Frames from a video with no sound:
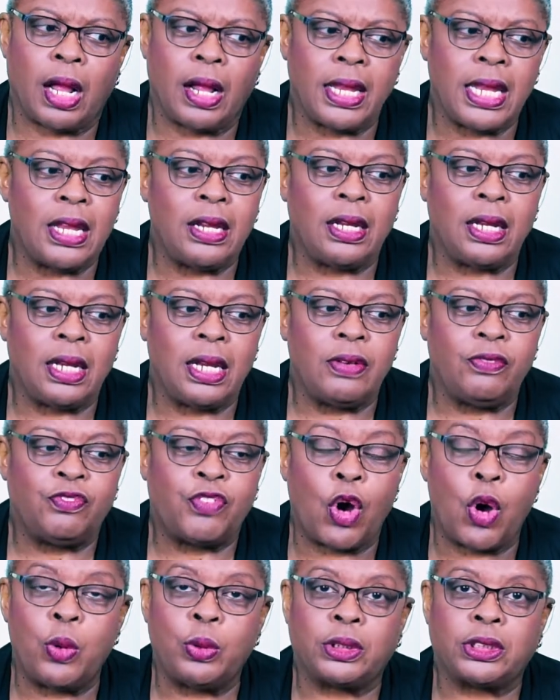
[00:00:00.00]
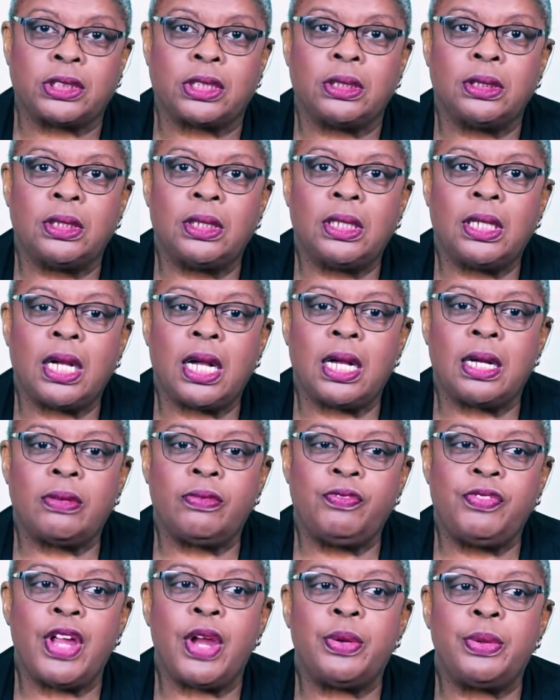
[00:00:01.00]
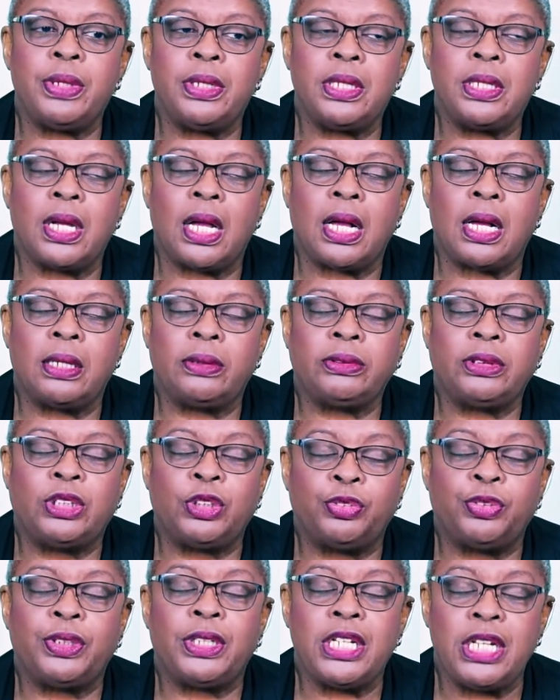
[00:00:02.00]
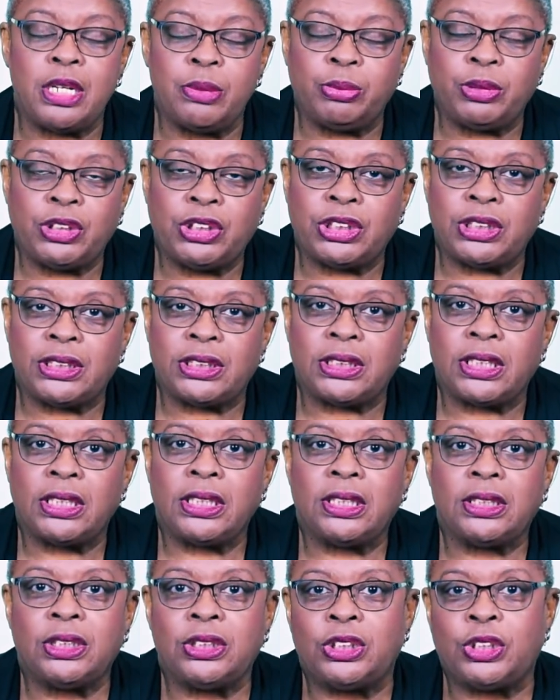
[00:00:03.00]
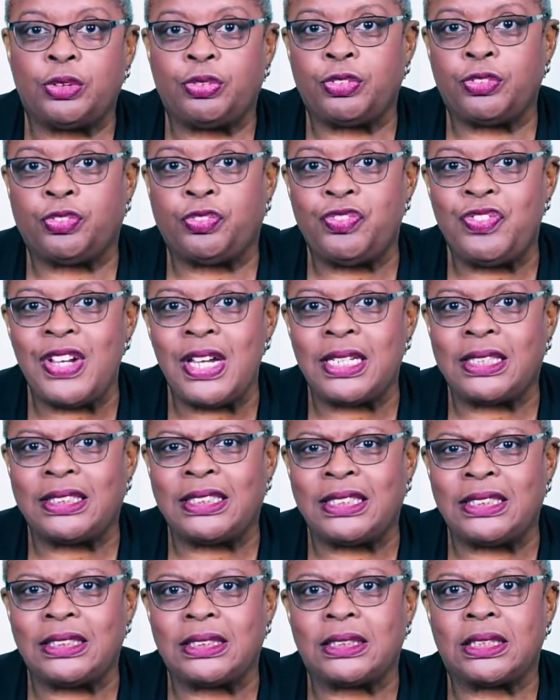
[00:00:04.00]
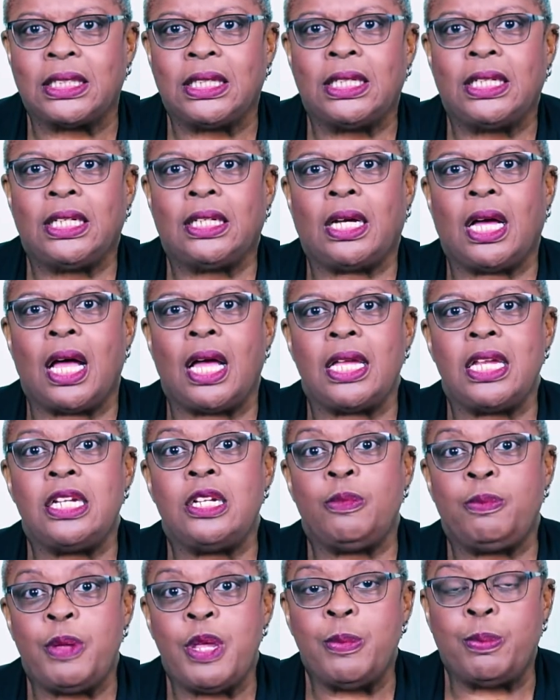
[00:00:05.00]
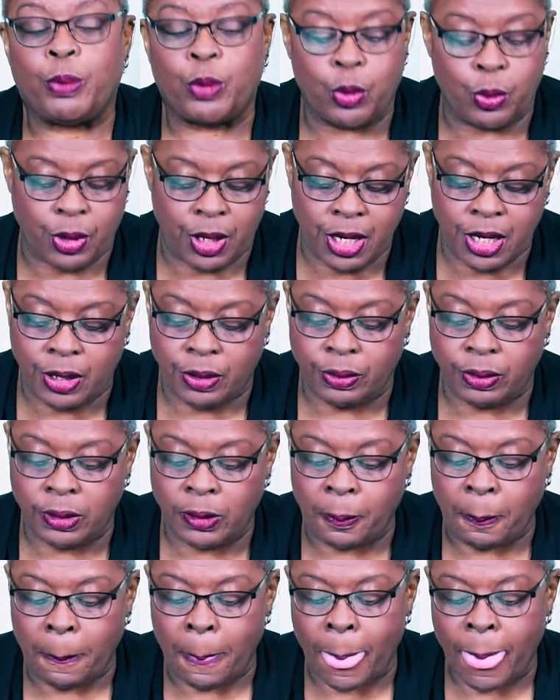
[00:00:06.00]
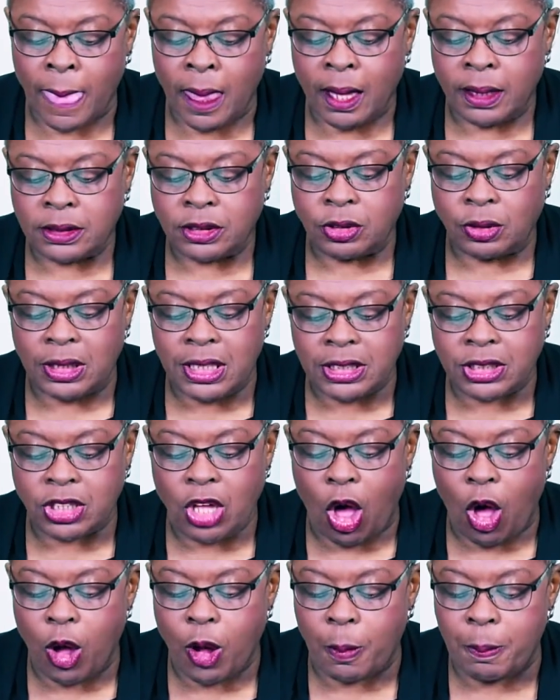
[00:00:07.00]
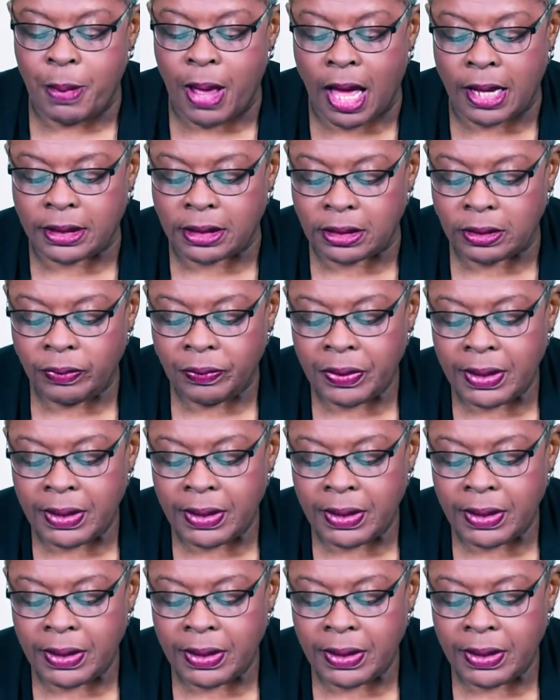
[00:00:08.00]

it invokes very different images, different feelings in the people who hear it. So let's talk about it.